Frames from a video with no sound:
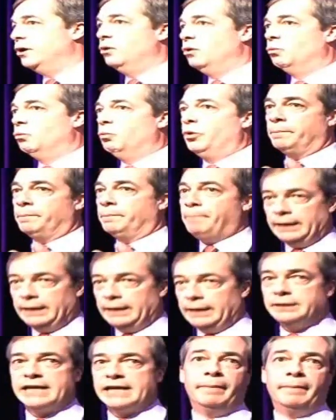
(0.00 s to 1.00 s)
what appealed
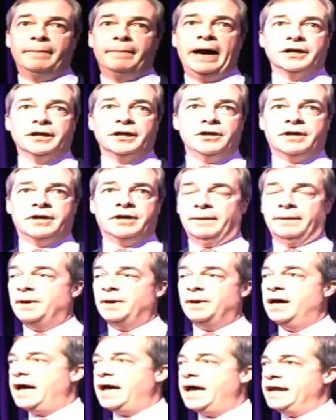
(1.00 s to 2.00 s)
to him about
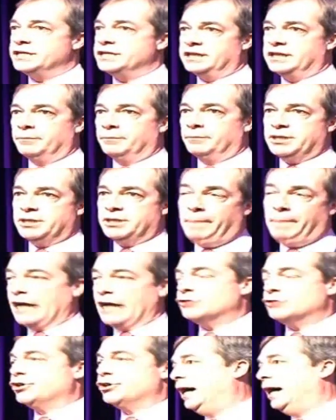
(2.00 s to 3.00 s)
UKIP is that it was a
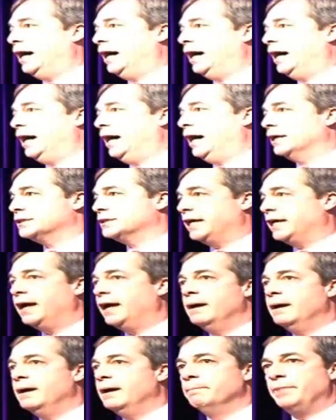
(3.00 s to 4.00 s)
patriotic party,
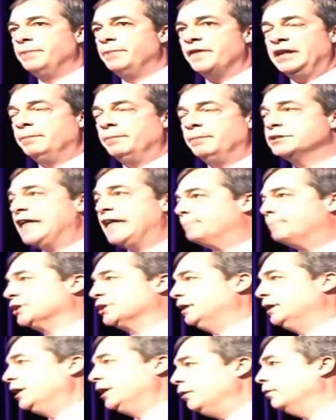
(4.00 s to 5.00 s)
but that it was
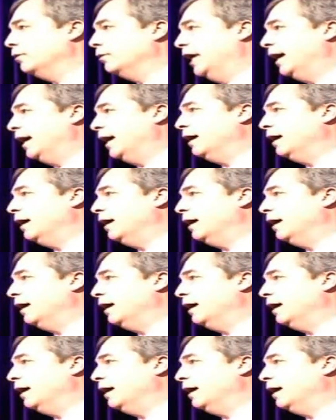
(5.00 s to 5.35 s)
absolutely